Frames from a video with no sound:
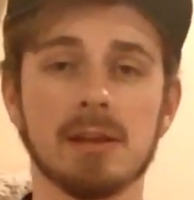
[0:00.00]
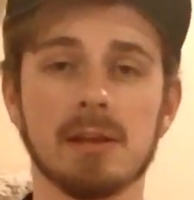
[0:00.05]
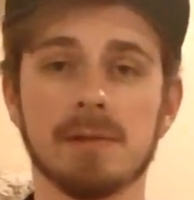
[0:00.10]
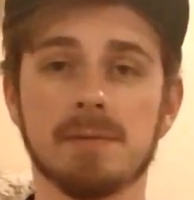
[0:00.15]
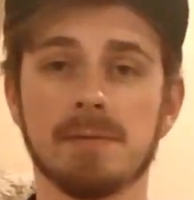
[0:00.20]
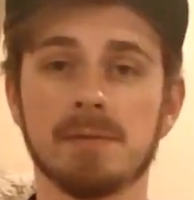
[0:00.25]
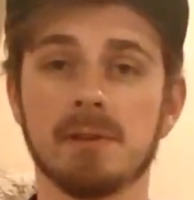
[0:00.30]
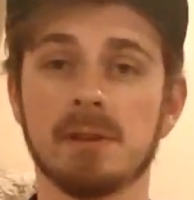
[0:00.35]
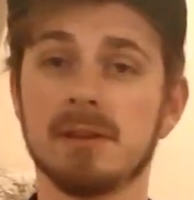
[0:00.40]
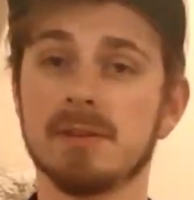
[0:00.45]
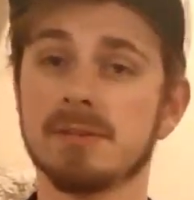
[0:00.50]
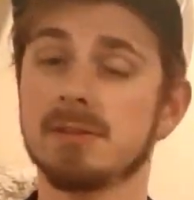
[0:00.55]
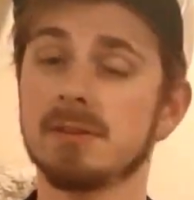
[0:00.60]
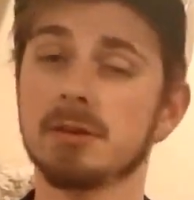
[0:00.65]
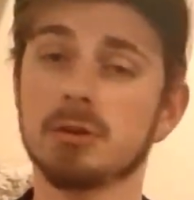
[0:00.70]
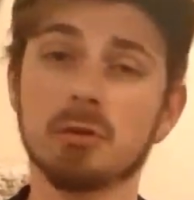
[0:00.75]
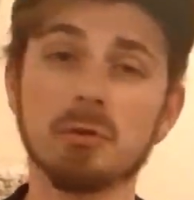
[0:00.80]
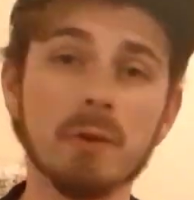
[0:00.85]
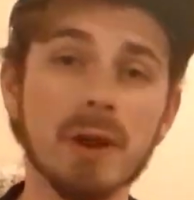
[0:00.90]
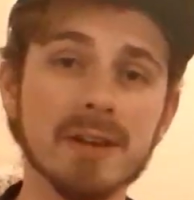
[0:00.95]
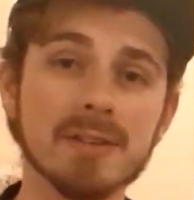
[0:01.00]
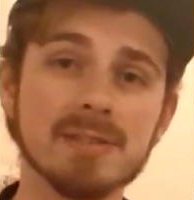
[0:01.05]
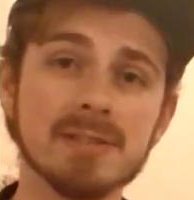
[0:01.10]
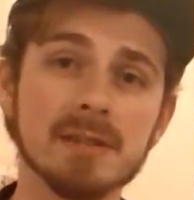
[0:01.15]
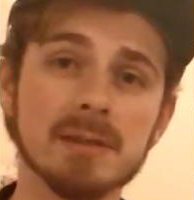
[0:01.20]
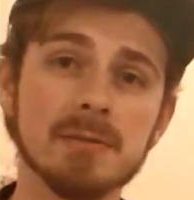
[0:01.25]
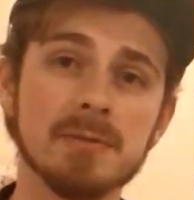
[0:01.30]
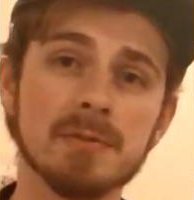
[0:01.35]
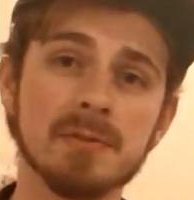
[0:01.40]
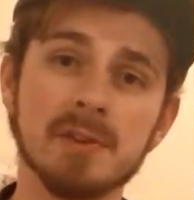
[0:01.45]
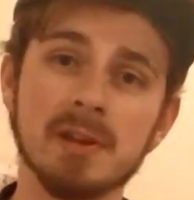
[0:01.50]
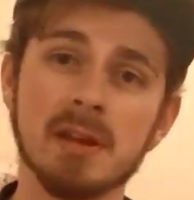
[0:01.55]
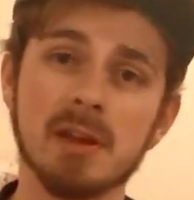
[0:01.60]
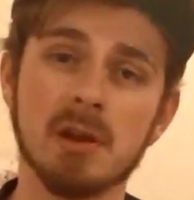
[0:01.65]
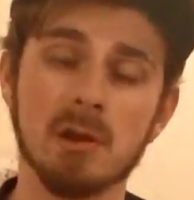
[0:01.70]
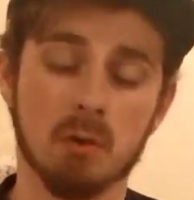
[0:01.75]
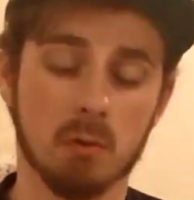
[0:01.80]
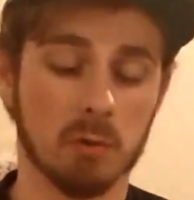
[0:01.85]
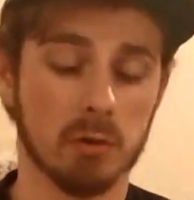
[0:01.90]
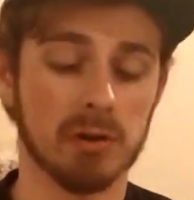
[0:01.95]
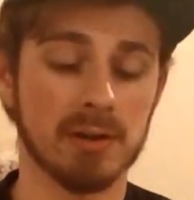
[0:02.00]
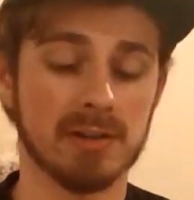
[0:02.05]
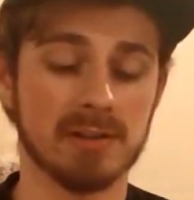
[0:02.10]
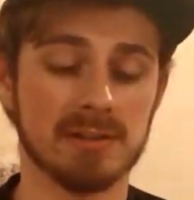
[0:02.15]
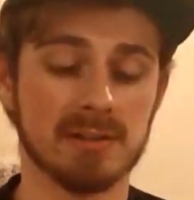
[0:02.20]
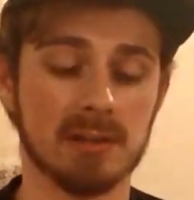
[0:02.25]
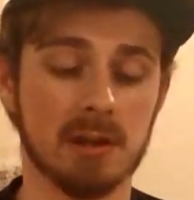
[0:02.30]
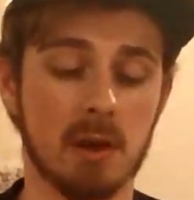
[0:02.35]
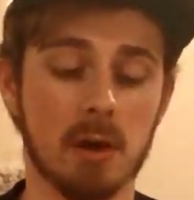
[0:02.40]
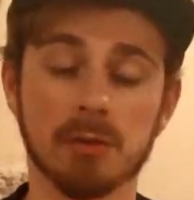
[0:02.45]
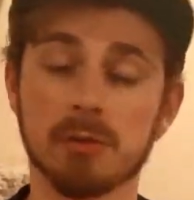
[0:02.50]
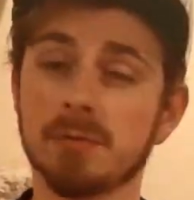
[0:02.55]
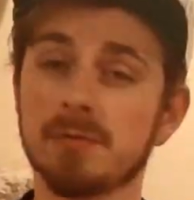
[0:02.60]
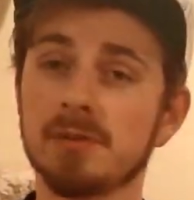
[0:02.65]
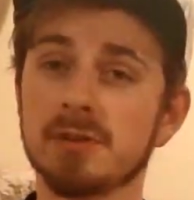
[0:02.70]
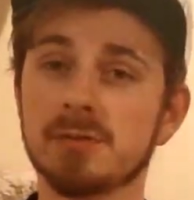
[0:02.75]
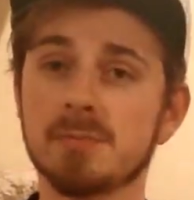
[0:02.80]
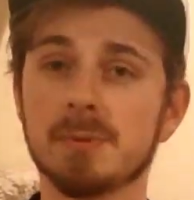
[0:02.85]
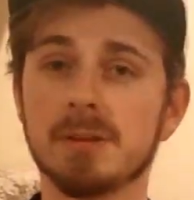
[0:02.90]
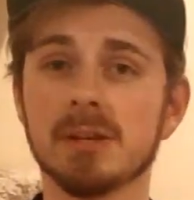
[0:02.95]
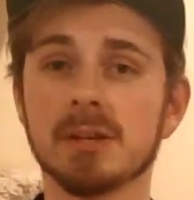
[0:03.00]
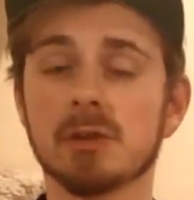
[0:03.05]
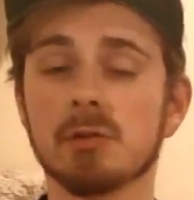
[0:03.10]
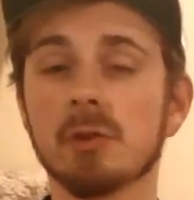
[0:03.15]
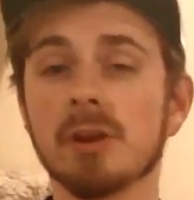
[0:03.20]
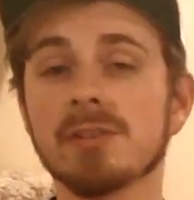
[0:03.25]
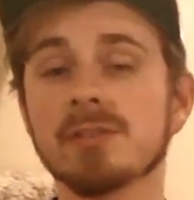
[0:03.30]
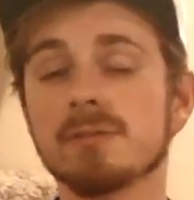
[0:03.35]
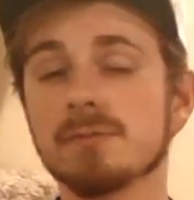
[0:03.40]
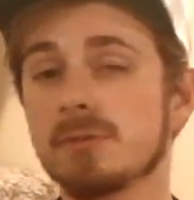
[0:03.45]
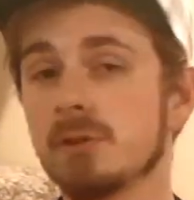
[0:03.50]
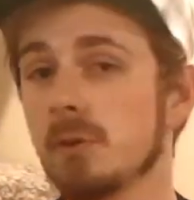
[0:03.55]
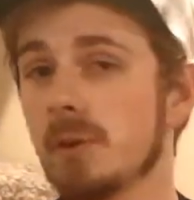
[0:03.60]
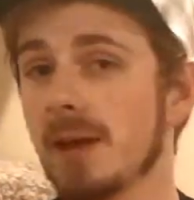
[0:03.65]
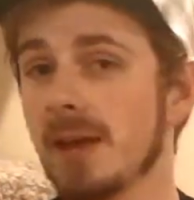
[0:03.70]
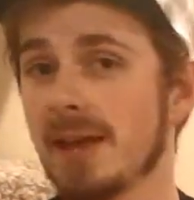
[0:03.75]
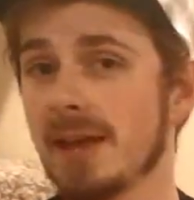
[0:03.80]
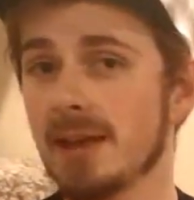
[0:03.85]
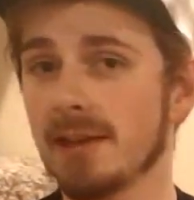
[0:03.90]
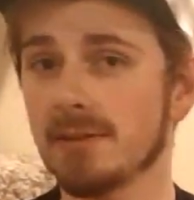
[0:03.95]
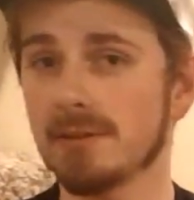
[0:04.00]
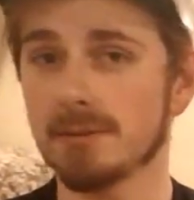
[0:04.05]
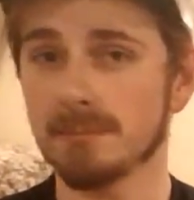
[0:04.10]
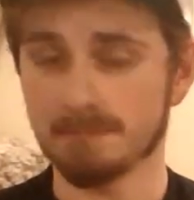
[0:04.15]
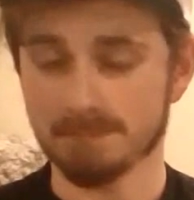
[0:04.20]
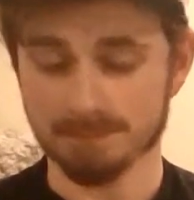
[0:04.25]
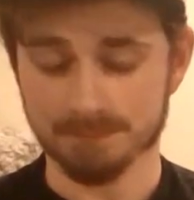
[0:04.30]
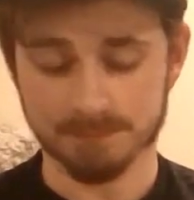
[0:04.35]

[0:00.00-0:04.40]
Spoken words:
Is it aggressive, or is it other fish being aggressive to it?